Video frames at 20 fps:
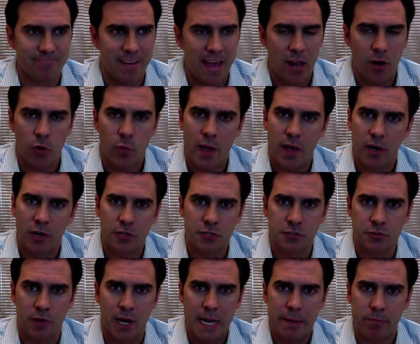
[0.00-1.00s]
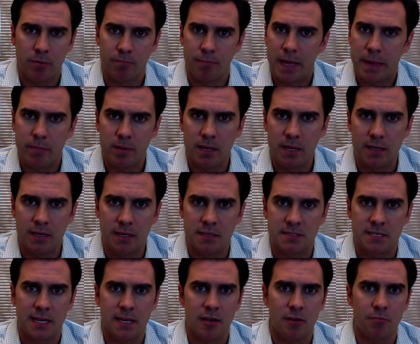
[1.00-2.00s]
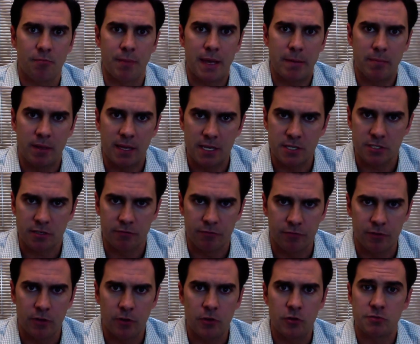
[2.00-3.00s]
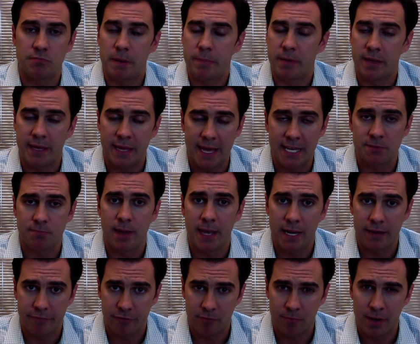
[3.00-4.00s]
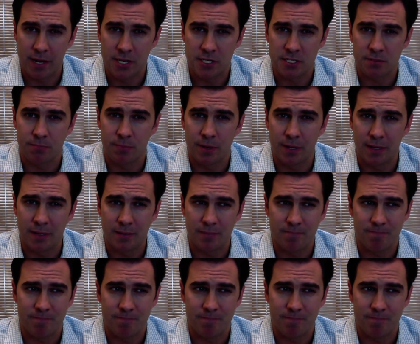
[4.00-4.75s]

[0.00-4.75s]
I don't know how to describe it. Maybe he needs help, maybe he's confused, maybe he has bad information, but